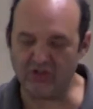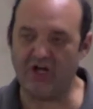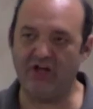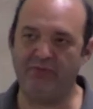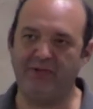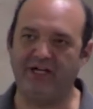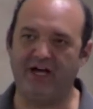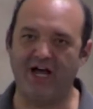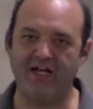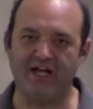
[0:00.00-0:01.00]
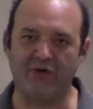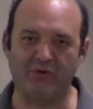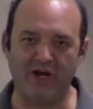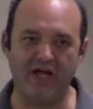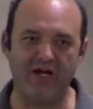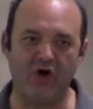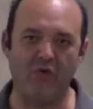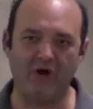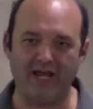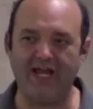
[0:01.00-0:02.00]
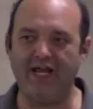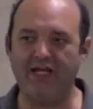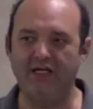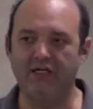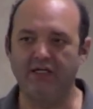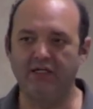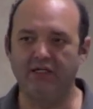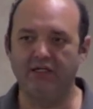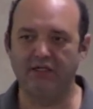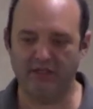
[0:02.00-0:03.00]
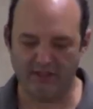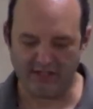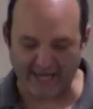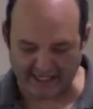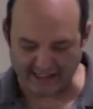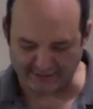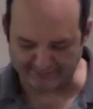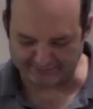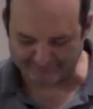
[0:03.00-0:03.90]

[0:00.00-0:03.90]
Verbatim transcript: cloth behind and ran away naked.